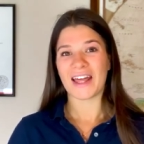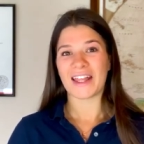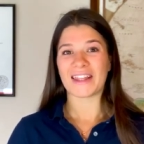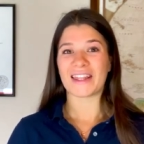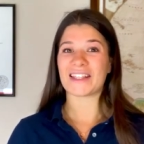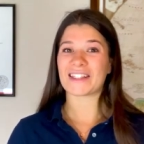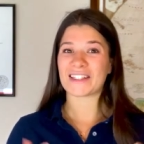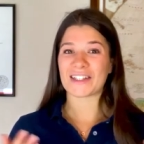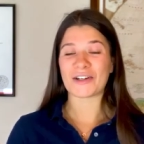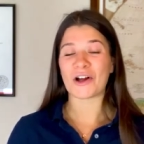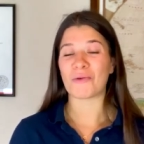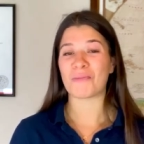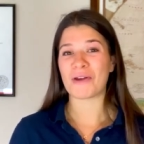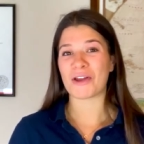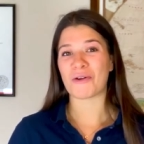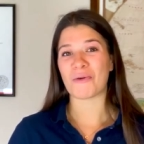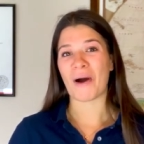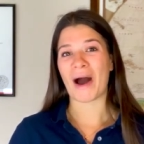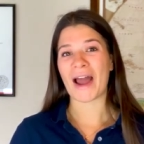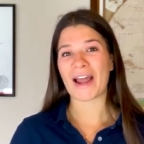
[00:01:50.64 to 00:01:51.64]
This can all be
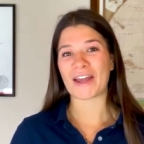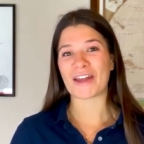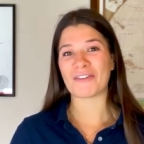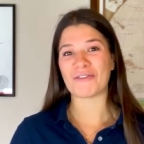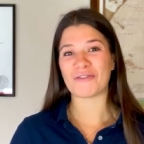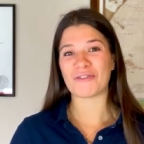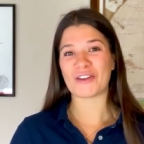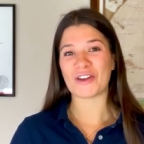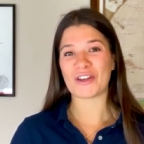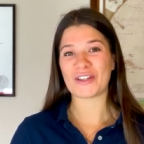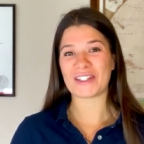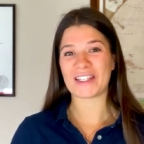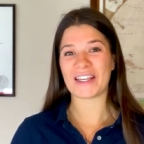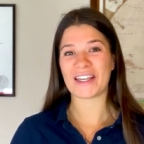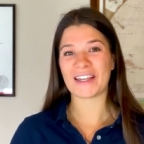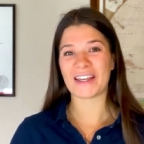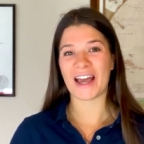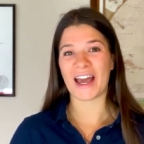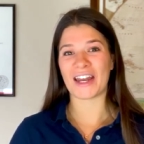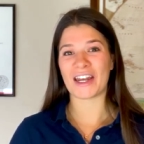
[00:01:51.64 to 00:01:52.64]
quite
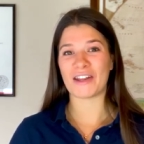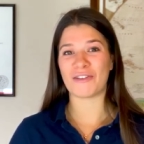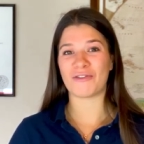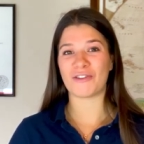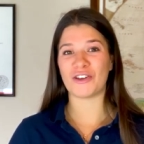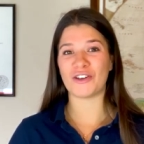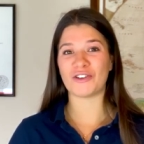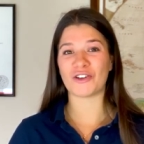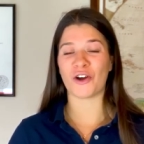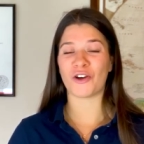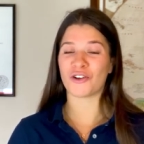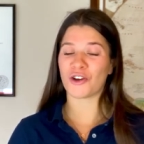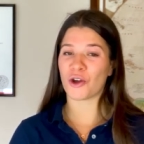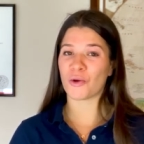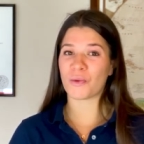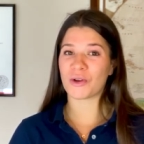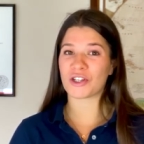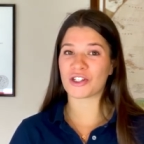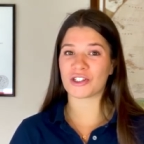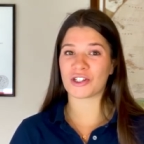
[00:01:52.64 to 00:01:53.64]
confusing and if you don't know
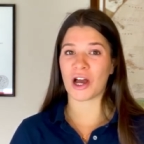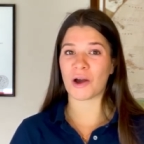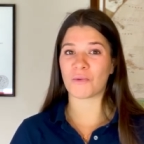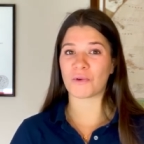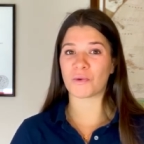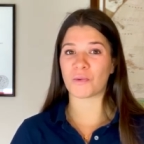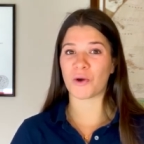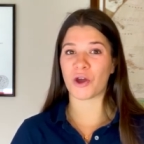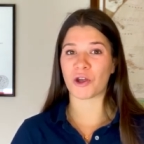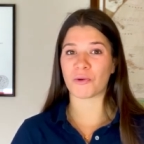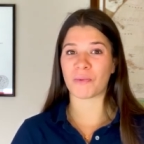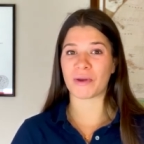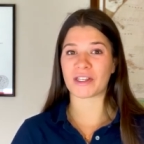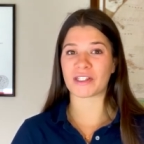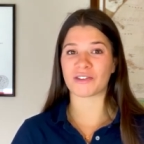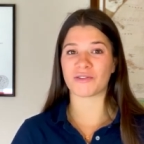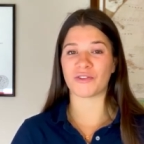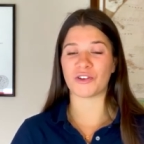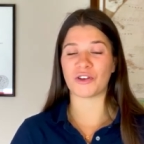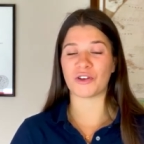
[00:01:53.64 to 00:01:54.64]
which style would work
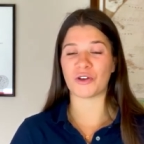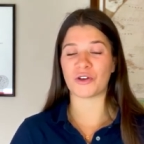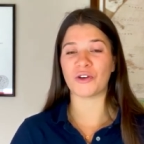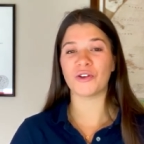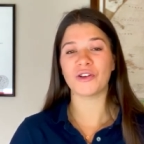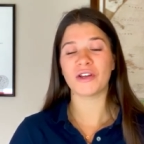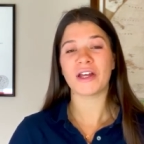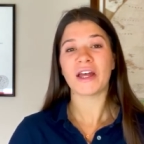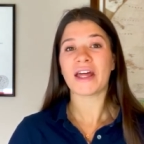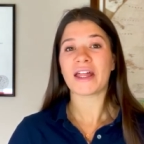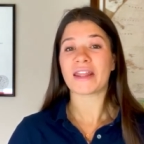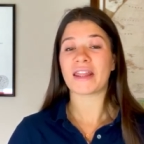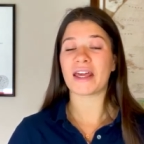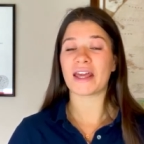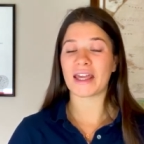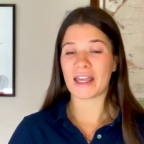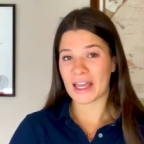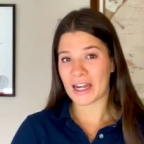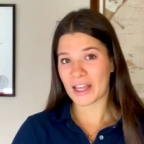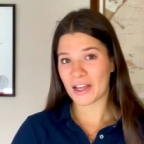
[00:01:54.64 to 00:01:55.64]
best for you, then
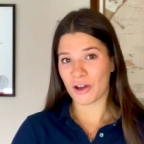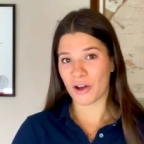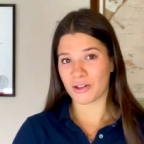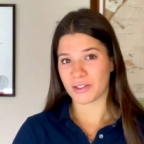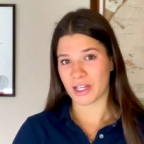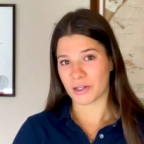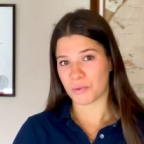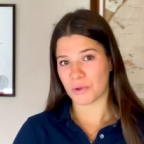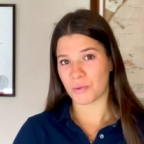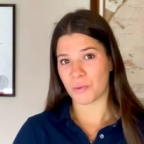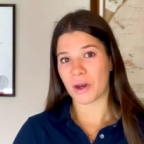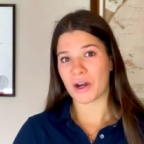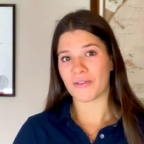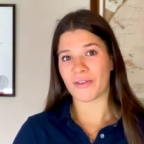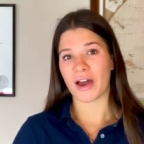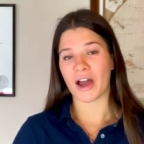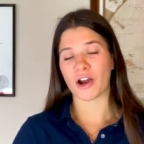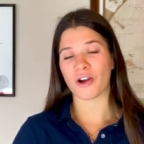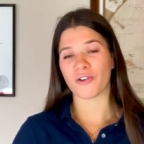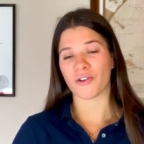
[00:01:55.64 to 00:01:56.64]
get in contact with one of
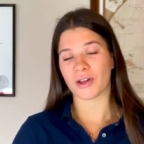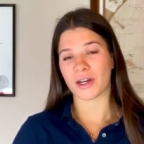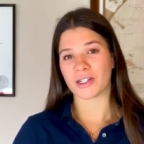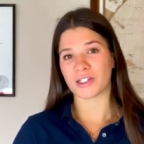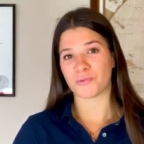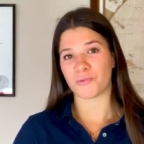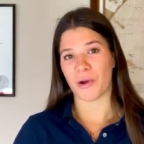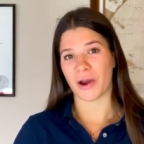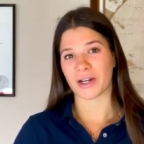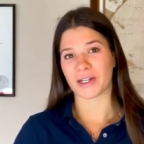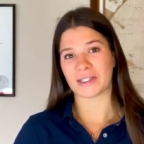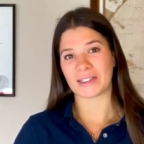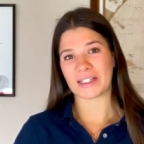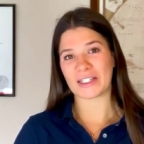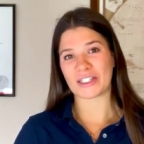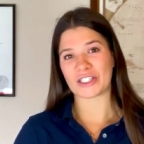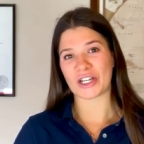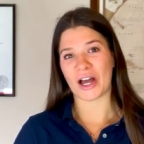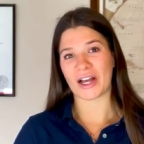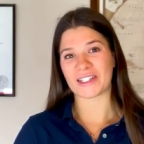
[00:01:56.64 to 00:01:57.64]
our accredited
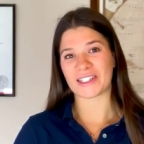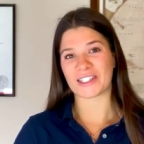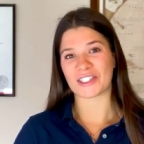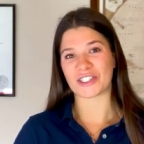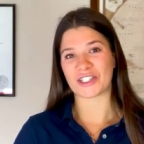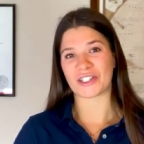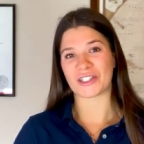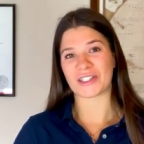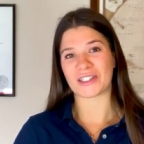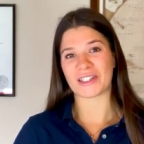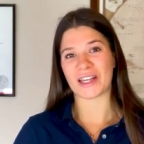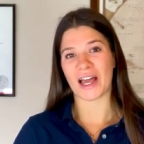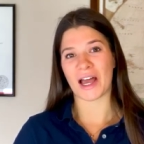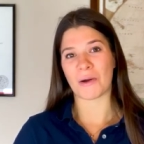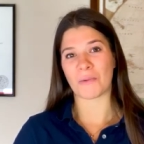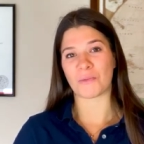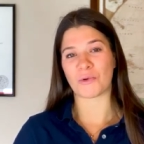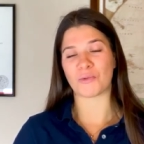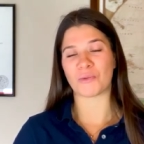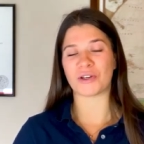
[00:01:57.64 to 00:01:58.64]
practicing dietitians
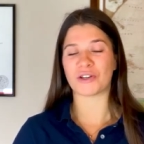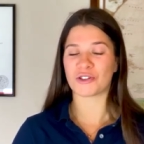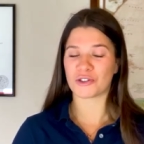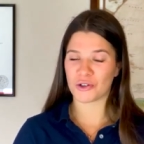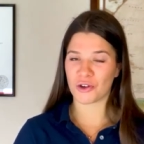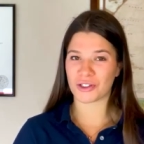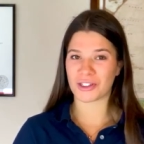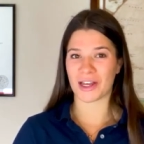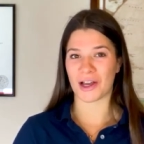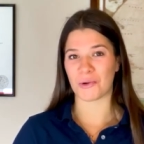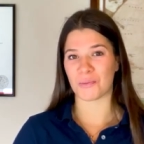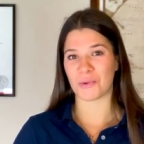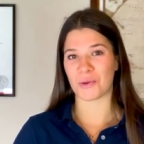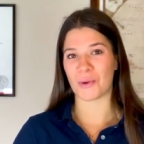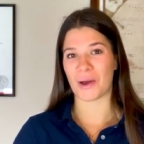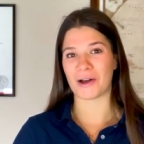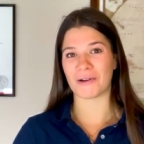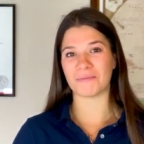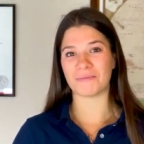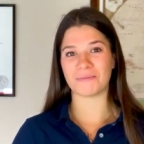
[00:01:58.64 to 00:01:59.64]
and we'll be sure to help you
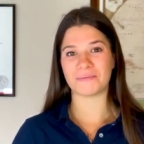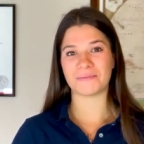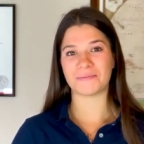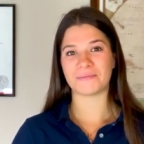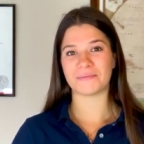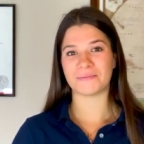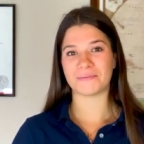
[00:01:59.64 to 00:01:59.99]
out.